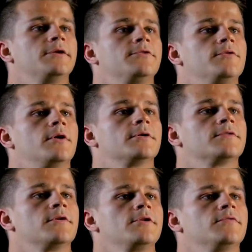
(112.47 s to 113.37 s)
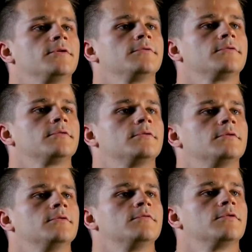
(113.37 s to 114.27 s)
at 230 volts
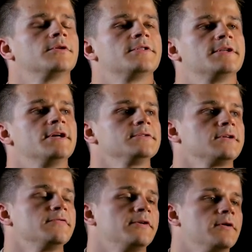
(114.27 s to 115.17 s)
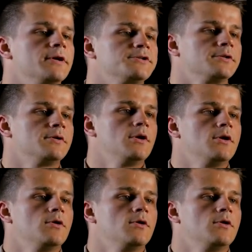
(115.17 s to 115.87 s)
for the delta configuration,